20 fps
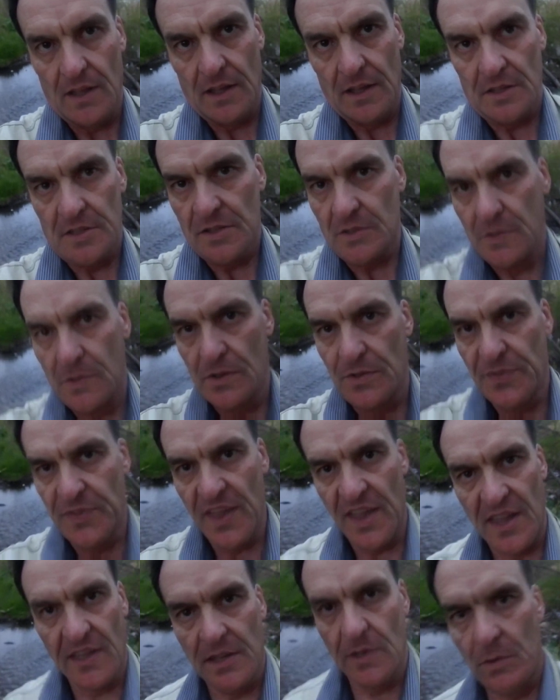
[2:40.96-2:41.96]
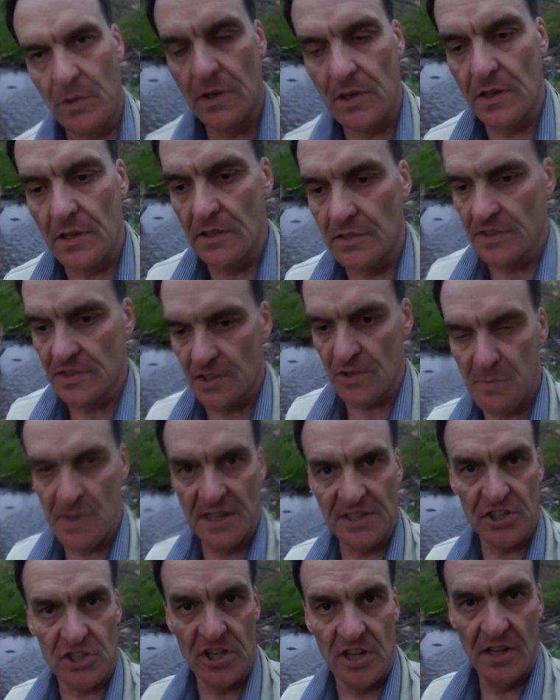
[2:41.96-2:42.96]
So thank you all so
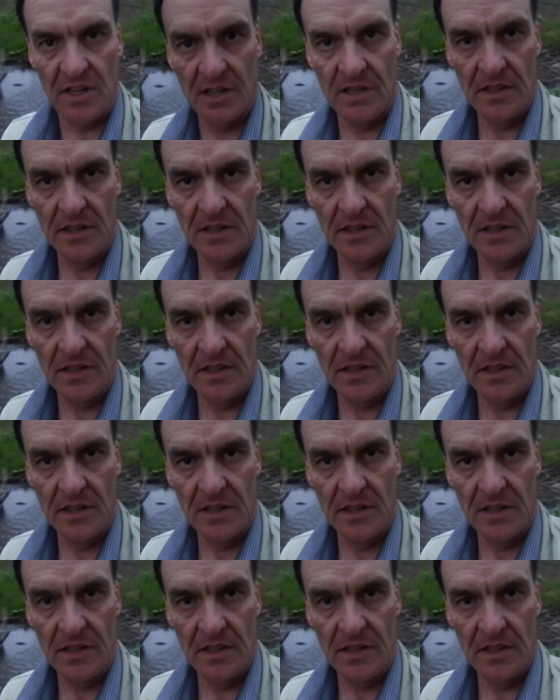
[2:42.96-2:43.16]
much.